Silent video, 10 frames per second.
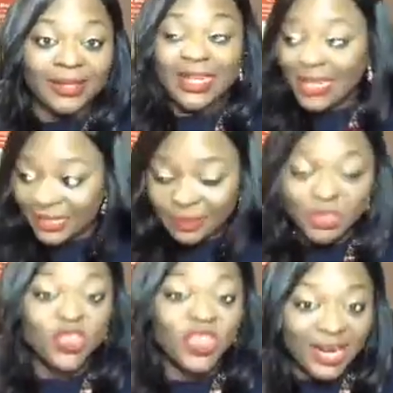He needs to be
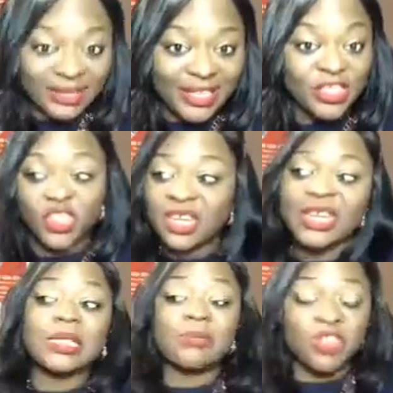checked in. She
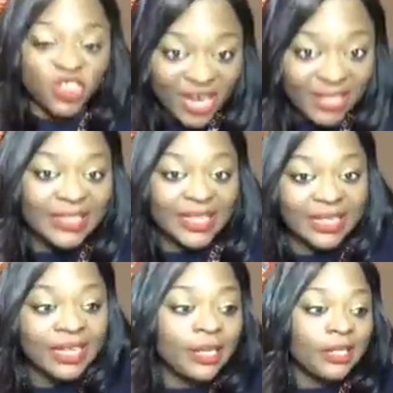needs to be checked
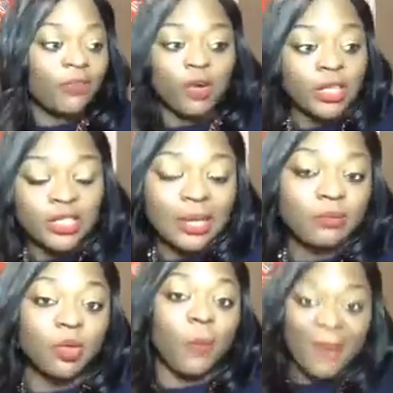in
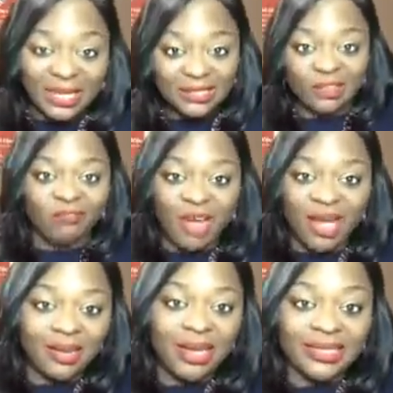some domestic
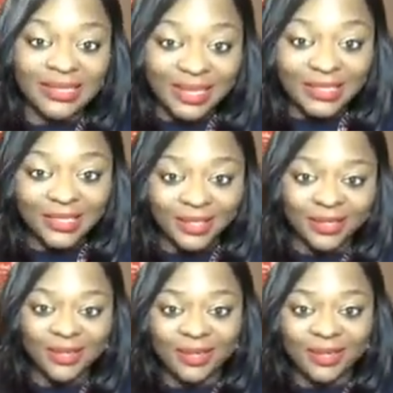violence center.